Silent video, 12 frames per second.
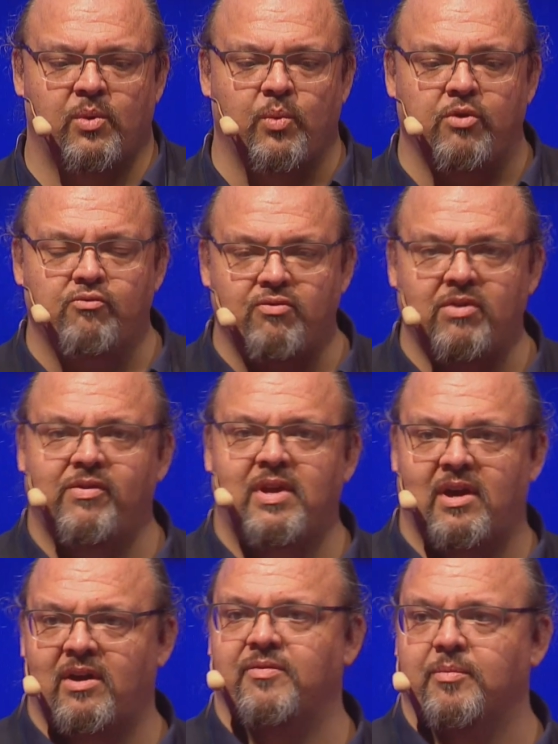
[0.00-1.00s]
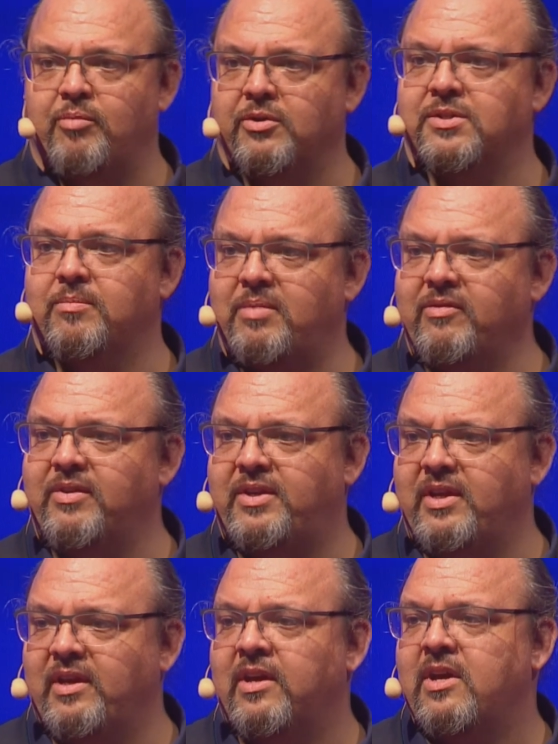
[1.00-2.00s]
We really have the
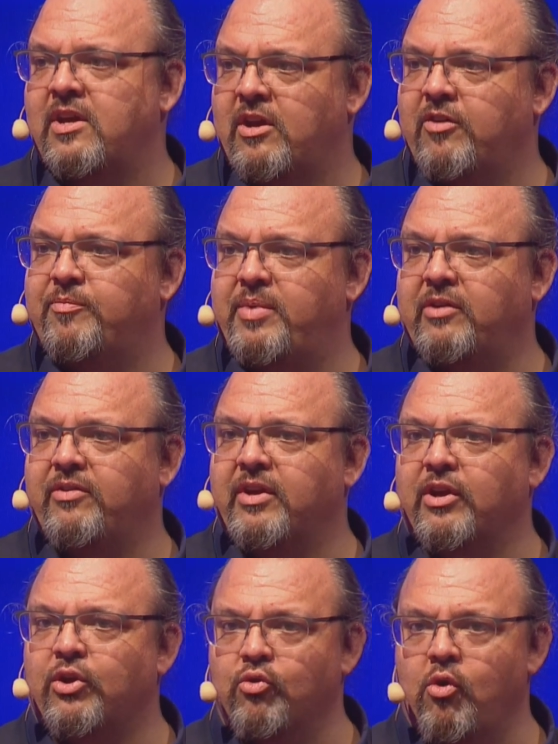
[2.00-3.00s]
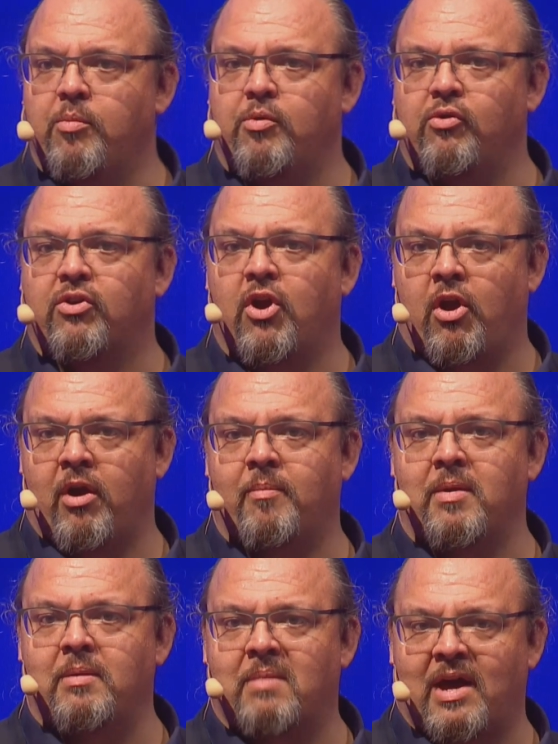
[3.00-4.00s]
possibility of building a global
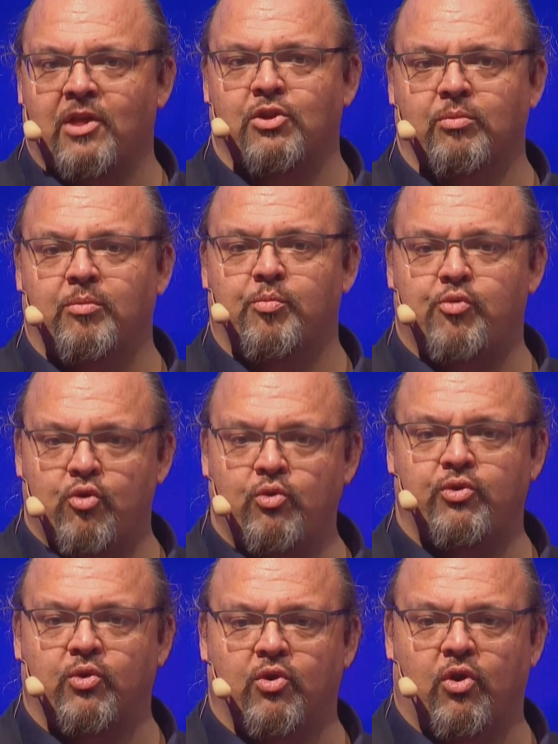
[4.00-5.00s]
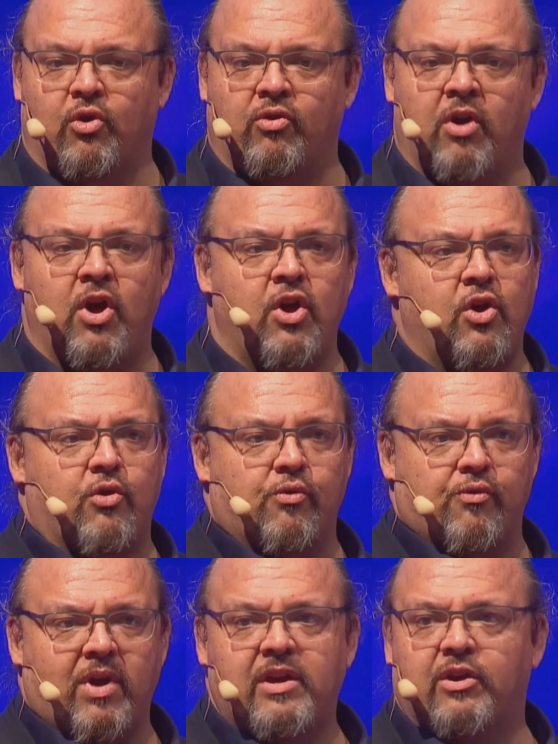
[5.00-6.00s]
carbon management protocol
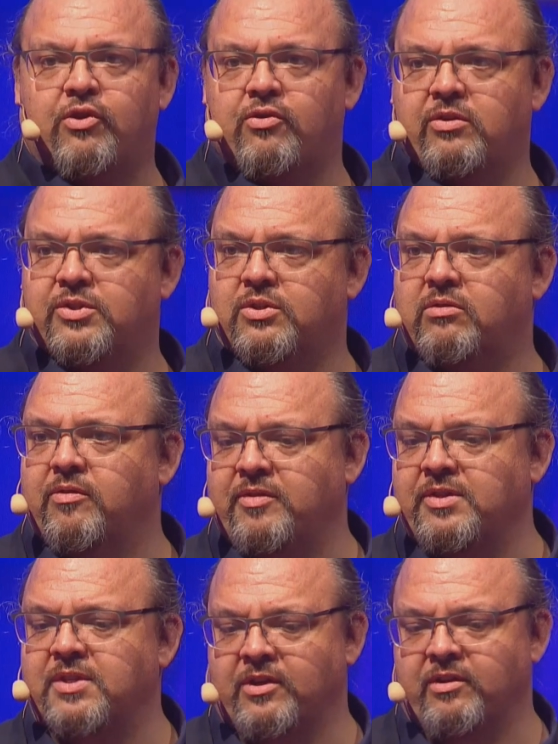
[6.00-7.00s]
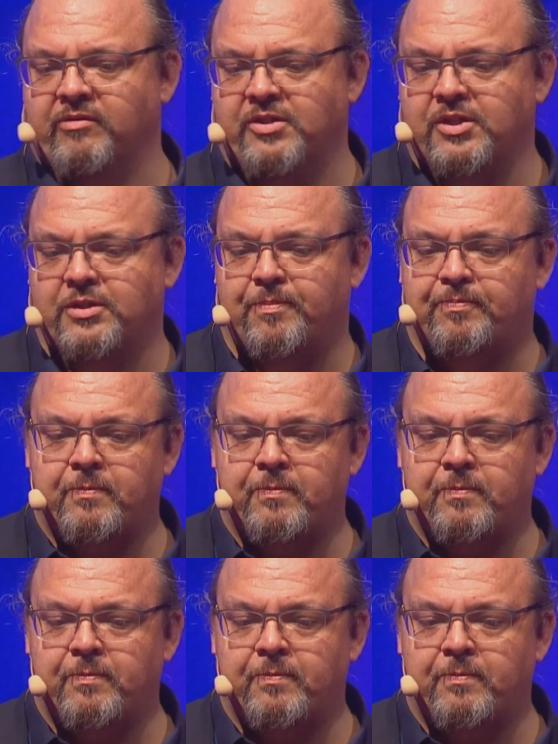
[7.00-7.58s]
right across all of these technologies.